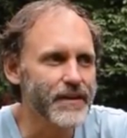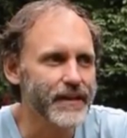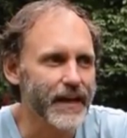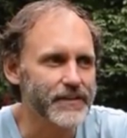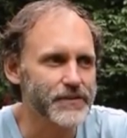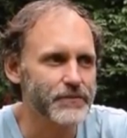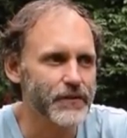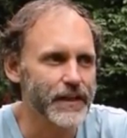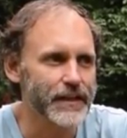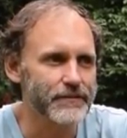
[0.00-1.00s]
yeah just
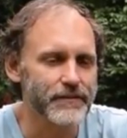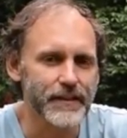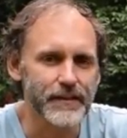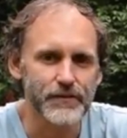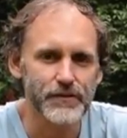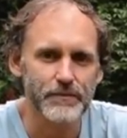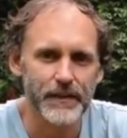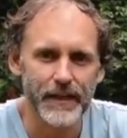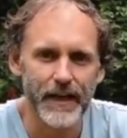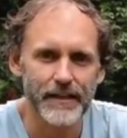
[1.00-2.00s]
really feeling super
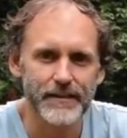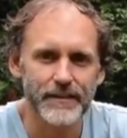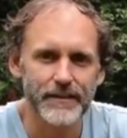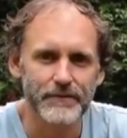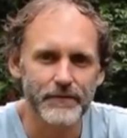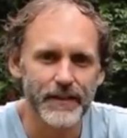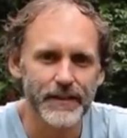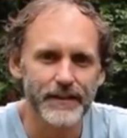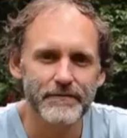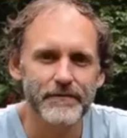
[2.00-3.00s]
connected and
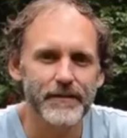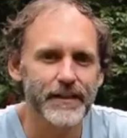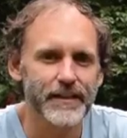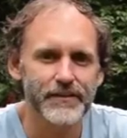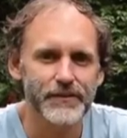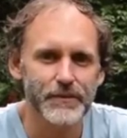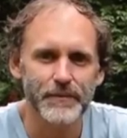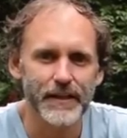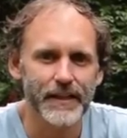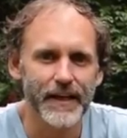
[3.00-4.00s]
really really
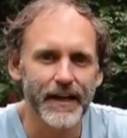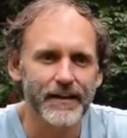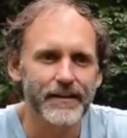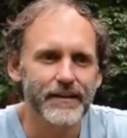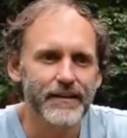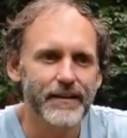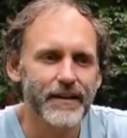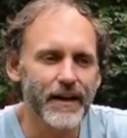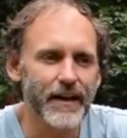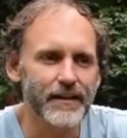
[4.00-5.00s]
super clear
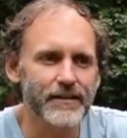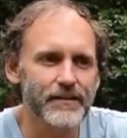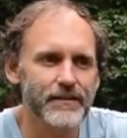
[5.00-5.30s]
and